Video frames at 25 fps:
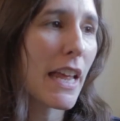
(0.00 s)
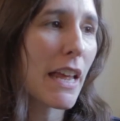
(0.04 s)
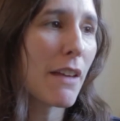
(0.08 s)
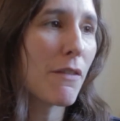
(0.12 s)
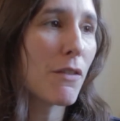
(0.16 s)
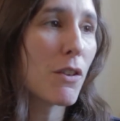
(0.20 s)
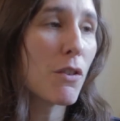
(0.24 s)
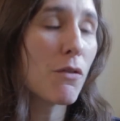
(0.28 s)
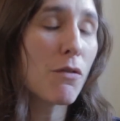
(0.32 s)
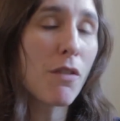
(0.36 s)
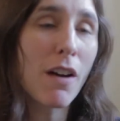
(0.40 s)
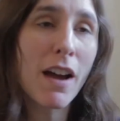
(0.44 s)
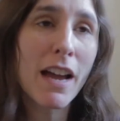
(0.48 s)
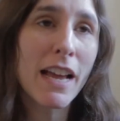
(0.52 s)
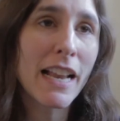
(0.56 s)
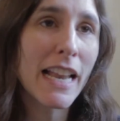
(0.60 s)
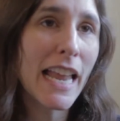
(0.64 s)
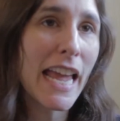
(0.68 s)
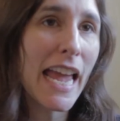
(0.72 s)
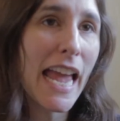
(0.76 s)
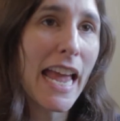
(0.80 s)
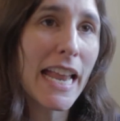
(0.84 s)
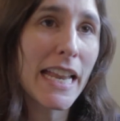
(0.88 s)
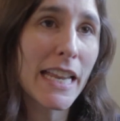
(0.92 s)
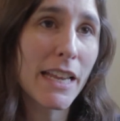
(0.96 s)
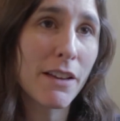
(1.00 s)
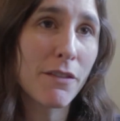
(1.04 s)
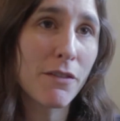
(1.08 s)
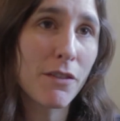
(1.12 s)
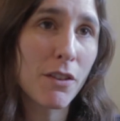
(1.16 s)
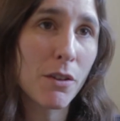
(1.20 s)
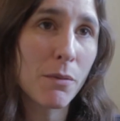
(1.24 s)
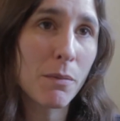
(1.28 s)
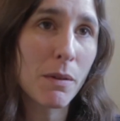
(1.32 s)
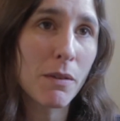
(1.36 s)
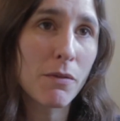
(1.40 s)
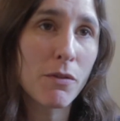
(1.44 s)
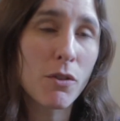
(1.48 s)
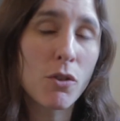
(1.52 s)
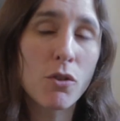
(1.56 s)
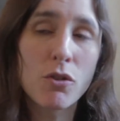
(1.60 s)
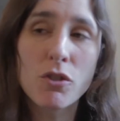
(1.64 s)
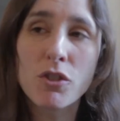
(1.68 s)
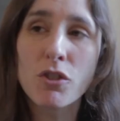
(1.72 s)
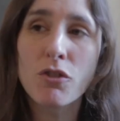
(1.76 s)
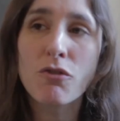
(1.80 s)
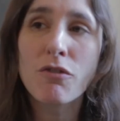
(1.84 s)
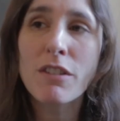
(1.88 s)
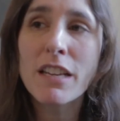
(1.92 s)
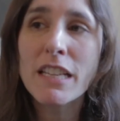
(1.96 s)
if you violate any of them, if your
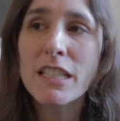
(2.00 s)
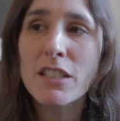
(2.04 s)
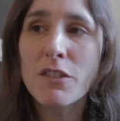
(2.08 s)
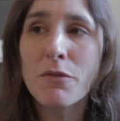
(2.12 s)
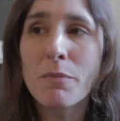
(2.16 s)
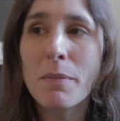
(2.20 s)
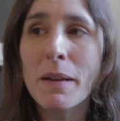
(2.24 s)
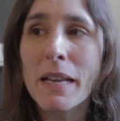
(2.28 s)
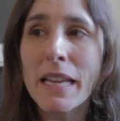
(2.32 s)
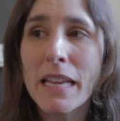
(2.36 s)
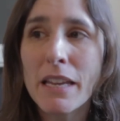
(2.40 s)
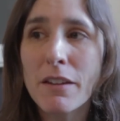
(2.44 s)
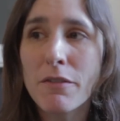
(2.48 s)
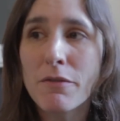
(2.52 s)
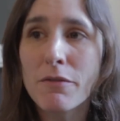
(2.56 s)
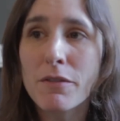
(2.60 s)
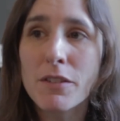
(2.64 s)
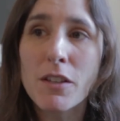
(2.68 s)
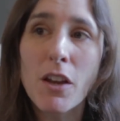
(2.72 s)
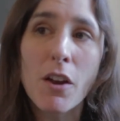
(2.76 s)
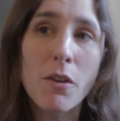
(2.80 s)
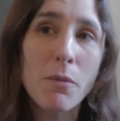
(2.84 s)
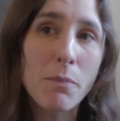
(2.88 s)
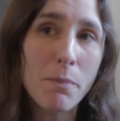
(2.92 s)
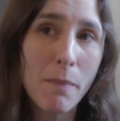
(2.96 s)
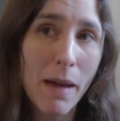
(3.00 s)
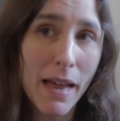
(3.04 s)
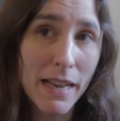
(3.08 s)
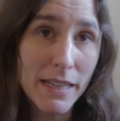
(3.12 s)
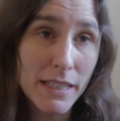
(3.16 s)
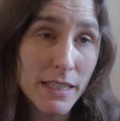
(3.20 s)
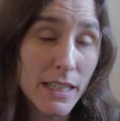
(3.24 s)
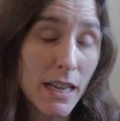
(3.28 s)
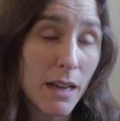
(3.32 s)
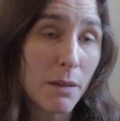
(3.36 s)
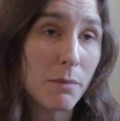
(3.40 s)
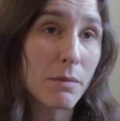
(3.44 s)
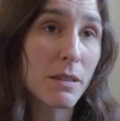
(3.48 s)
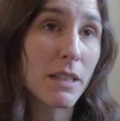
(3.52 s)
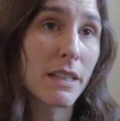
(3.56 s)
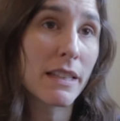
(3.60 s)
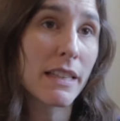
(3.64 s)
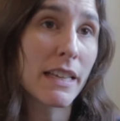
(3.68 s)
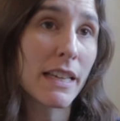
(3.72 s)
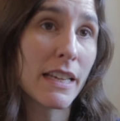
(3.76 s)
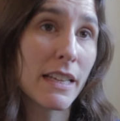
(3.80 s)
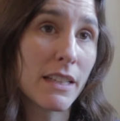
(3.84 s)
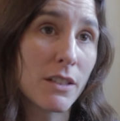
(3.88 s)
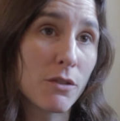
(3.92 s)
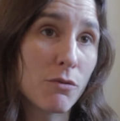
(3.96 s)
degrees of belief don't match up to
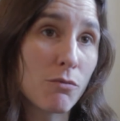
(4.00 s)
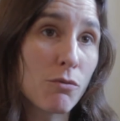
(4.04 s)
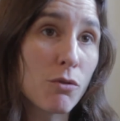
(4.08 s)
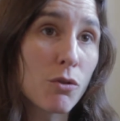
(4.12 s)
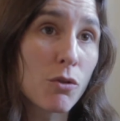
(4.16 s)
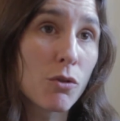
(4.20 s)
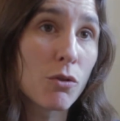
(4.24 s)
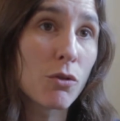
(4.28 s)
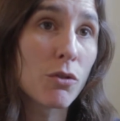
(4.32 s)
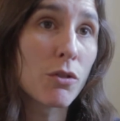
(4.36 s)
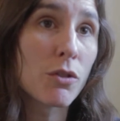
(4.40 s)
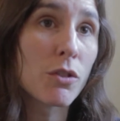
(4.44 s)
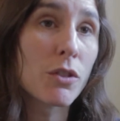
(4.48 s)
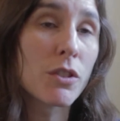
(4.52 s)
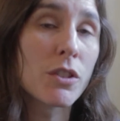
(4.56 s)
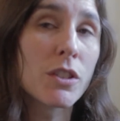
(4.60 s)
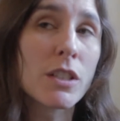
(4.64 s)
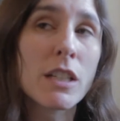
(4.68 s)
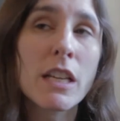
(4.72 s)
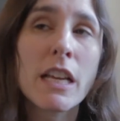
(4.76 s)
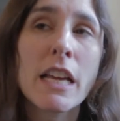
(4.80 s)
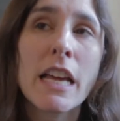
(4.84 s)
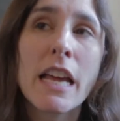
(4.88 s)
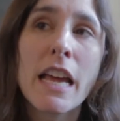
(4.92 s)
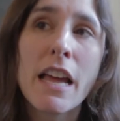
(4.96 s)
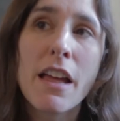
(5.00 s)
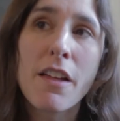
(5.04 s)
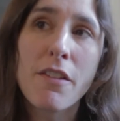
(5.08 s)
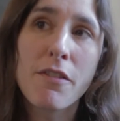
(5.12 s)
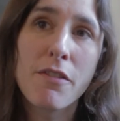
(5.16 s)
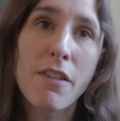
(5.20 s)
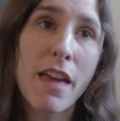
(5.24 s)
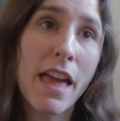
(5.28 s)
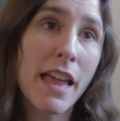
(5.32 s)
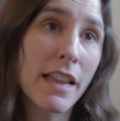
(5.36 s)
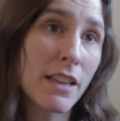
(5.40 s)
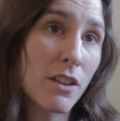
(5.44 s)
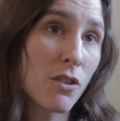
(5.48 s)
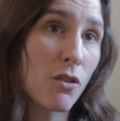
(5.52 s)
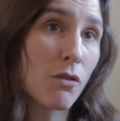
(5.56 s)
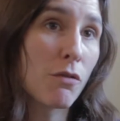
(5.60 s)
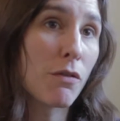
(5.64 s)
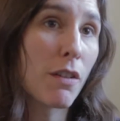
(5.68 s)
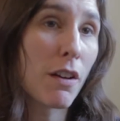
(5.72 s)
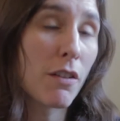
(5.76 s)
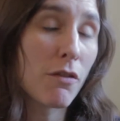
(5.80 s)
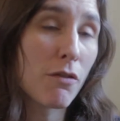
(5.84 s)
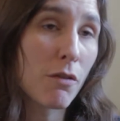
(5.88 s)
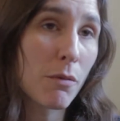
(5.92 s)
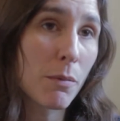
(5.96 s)
these rules, then you're
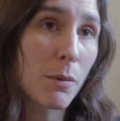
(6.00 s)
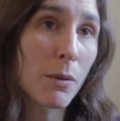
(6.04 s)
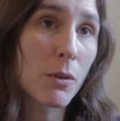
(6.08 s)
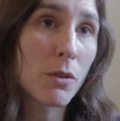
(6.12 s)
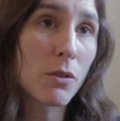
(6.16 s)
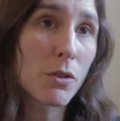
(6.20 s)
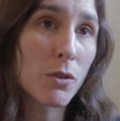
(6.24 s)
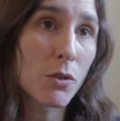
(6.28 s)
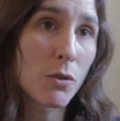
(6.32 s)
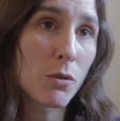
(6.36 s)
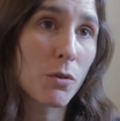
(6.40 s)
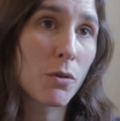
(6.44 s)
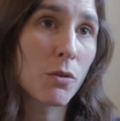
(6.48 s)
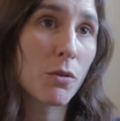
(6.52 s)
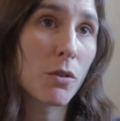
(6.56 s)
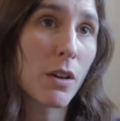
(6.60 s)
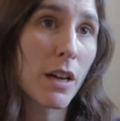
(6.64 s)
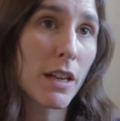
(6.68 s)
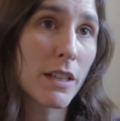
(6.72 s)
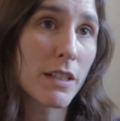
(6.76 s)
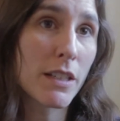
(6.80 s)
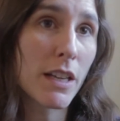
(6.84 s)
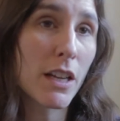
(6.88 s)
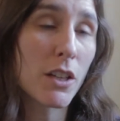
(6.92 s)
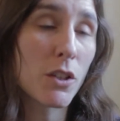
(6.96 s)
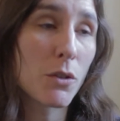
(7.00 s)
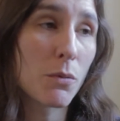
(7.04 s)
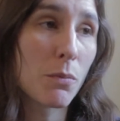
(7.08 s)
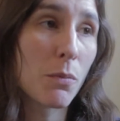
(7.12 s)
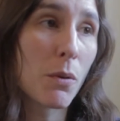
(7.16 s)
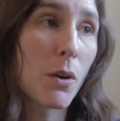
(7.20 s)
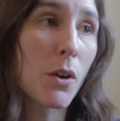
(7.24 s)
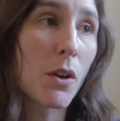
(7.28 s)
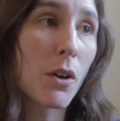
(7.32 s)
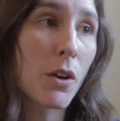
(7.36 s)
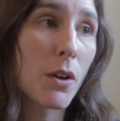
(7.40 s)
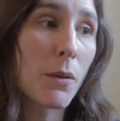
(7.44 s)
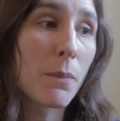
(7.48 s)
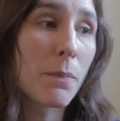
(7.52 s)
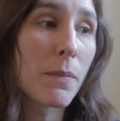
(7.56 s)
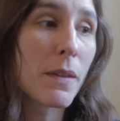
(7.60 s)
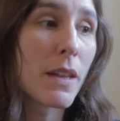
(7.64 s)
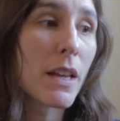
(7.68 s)
vulnerable to a Dutch book.